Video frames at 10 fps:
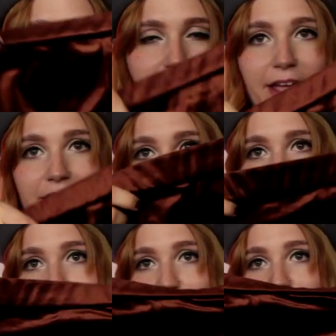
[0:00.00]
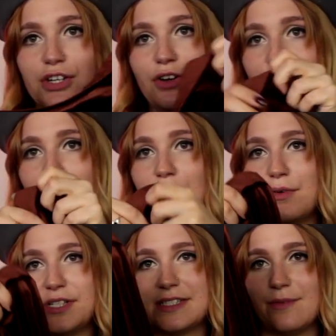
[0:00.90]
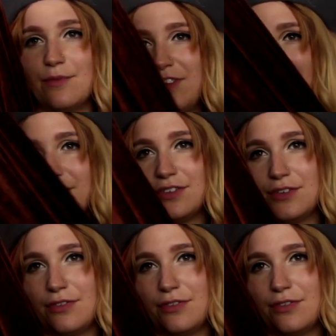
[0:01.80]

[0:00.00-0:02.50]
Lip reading: I decided to go with some velvet